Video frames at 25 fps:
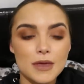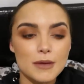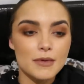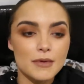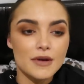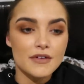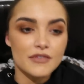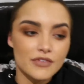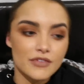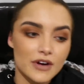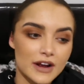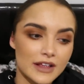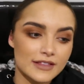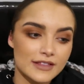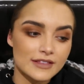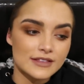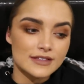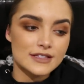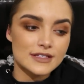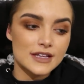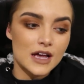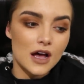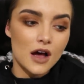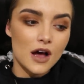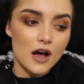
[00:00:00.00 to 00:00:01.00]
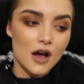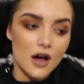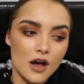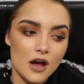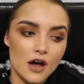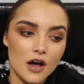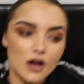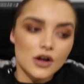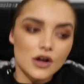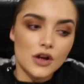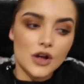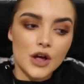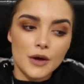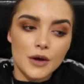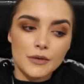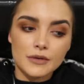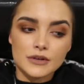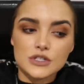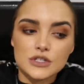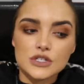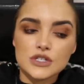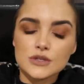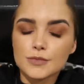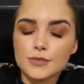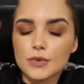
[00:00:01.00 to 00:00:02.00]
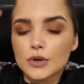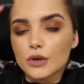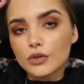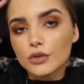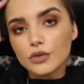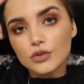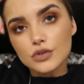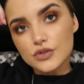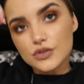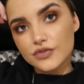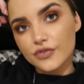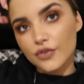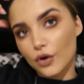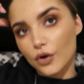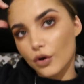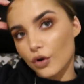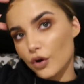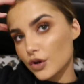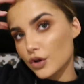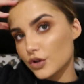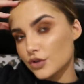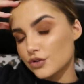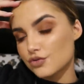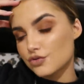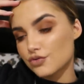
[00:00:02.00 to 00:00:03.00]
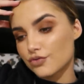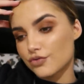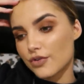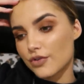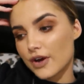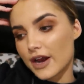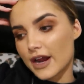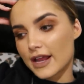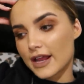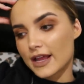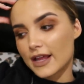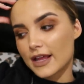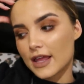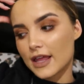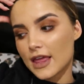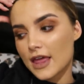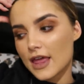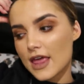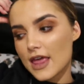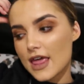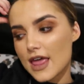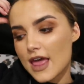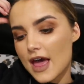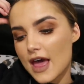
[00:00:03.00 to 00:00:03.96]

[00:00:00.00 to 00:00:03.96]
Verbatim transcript: Me and my friends are going to Spoons for a drink,